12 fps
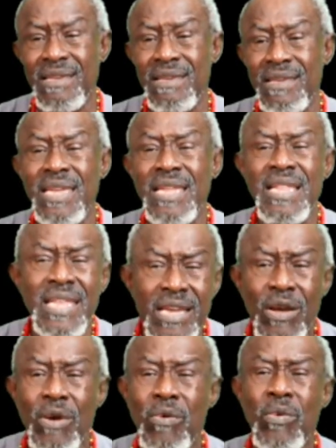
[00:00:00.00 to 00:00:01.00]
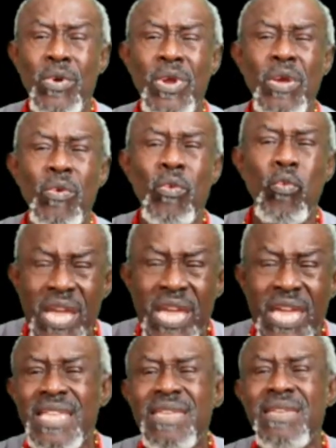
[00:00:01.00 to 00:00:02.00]
illegal,
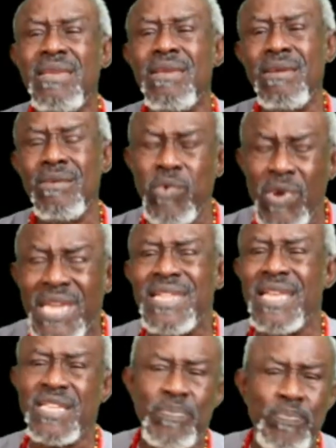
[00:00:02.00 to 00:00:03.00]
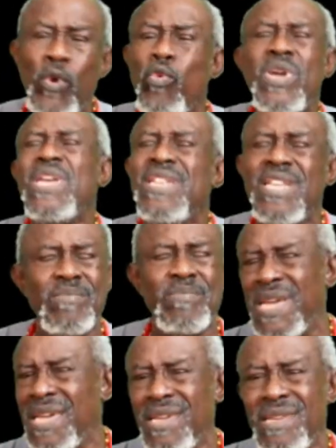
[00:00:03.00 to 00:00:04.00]
wickedness, pure wickedness,
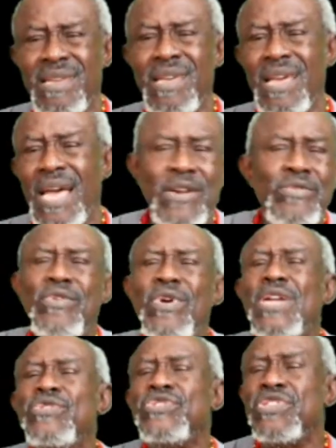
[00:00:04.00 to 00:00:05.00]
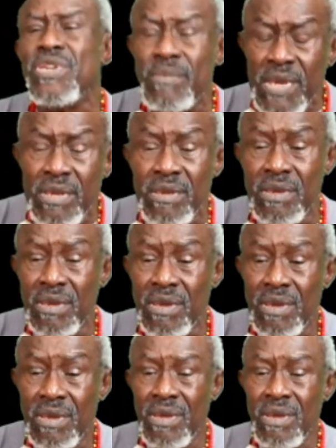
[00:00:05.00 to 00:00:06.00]
man. I don't know how to term it.
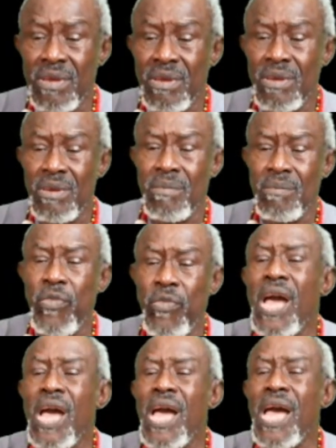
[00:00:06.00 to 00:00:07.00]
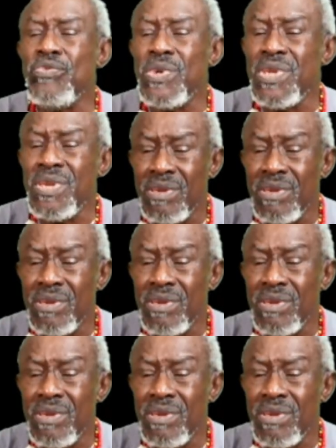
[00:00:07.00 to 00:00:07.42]
But how do we